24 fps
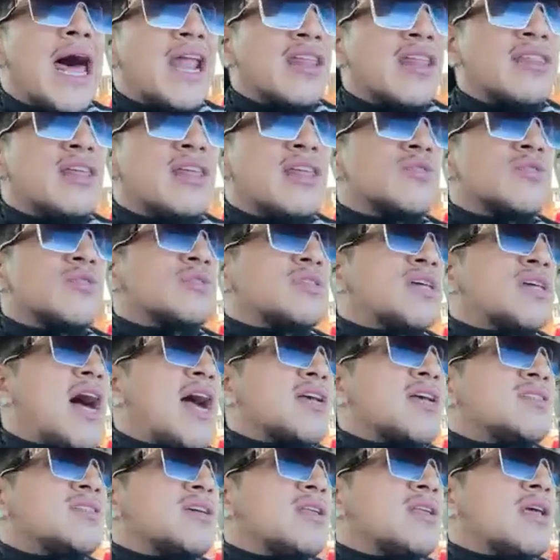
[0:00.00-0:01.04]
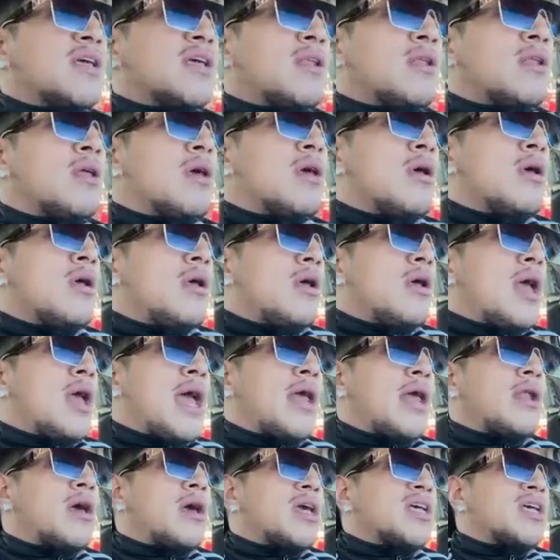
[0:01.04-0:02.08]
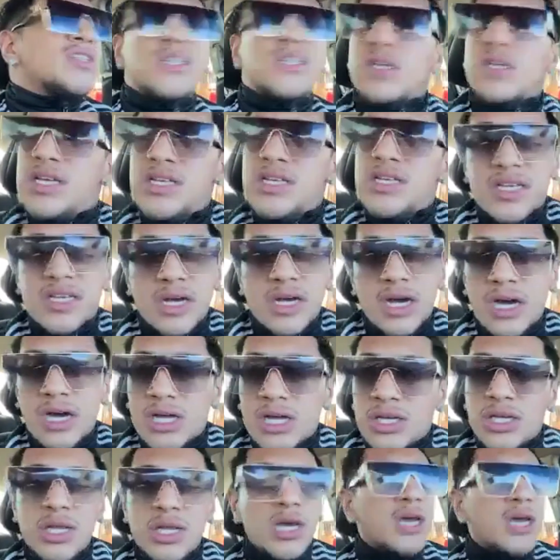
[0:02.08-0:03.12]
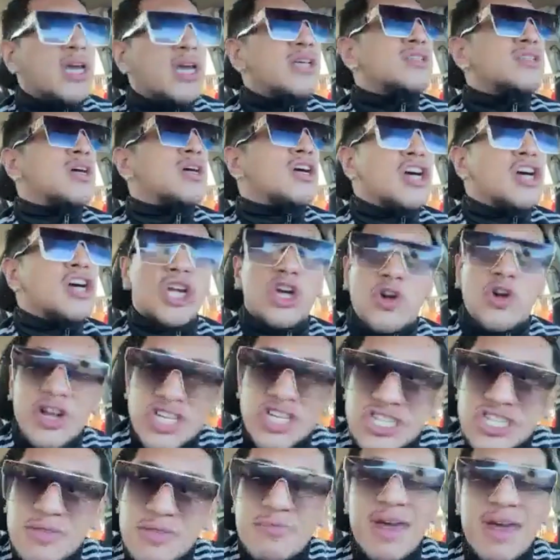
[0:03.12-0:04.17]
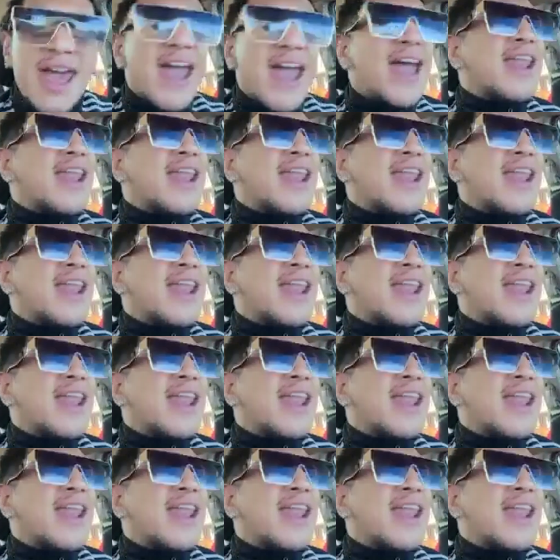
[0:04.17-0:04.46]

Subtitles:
of things with Tyson, and he's a good Christian man.